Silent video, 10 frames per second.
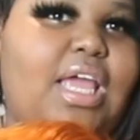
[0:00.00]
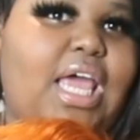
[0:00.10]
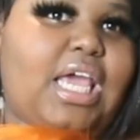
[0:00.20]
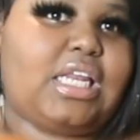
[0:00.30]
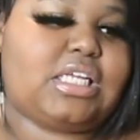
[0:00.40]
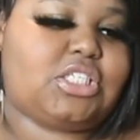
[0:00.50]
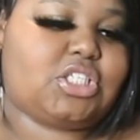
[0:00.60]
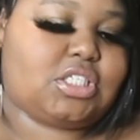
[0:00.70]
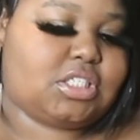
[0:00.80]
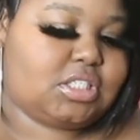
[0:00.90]
8
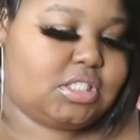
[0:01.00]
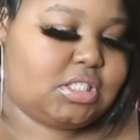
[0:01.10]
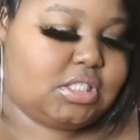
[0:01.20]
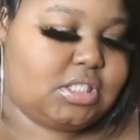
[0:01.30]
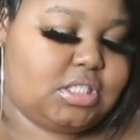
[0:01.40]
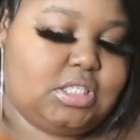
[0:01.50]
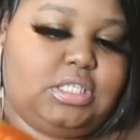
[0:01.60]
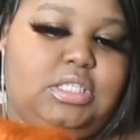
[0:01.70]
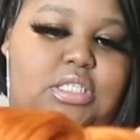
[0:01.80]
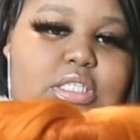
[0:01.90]
inches.
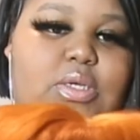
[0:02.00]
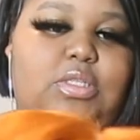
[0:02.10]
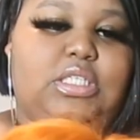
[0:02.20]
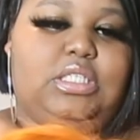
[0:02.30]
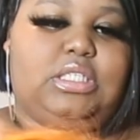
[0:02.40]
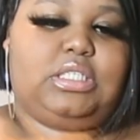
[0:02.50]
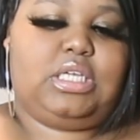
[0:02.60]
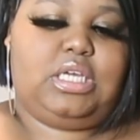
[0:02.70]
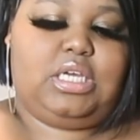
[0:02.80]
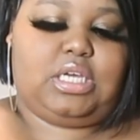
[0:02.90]
So this
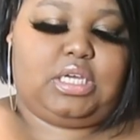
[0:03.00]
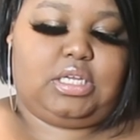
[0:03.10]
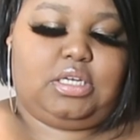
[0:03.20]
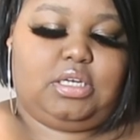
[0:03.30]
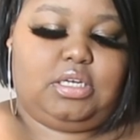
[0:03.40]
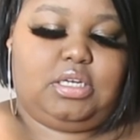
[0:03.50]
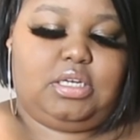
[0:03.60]
10